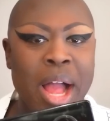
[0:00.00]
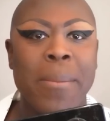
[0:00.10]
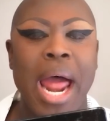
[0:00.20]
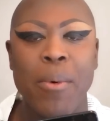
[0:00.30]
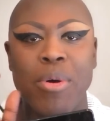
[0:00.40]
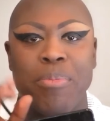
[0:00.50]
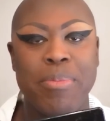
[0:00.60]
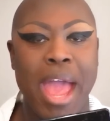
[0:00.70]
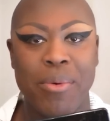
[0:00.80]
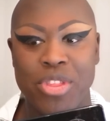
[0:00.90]
But I will be
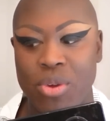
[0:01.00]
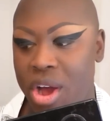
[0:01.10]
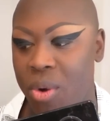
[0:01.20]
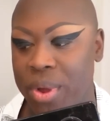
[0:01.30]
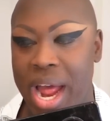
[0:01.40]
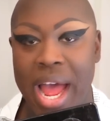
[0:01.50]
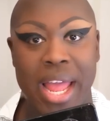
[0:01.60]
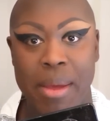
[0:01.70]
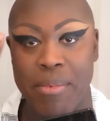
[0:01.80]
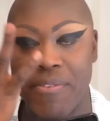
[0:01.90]
back with you all when I
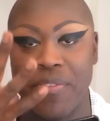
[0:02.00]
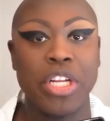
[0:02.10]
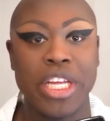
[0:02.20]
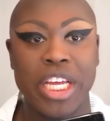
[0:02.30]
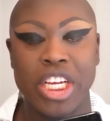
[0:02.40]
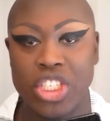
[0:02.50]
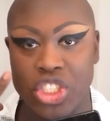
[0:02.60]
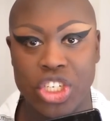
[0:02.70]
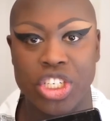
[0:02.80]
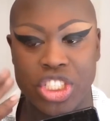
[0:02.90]
am fully
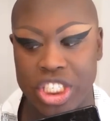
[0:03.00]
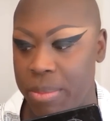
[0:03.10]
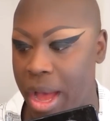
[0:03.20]
zhuzhed up.